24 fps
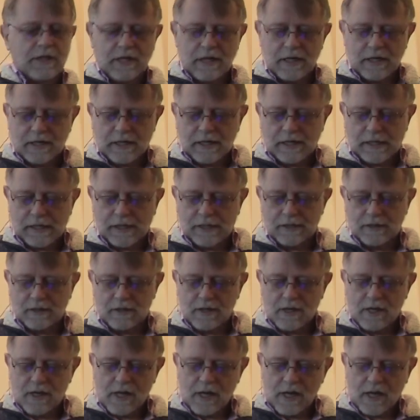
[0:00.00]
kicking in,
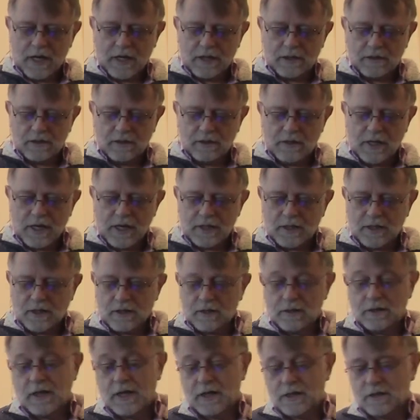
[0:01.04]
and that,
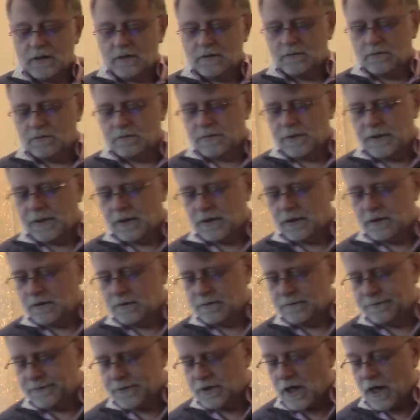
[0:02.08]
that can be
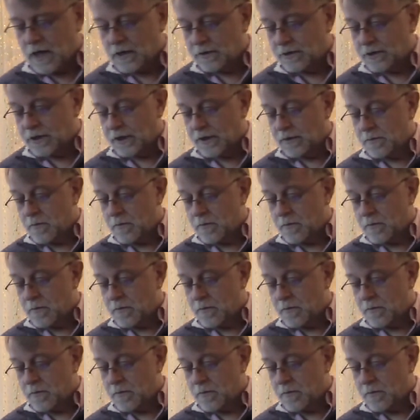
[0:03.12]
challenging.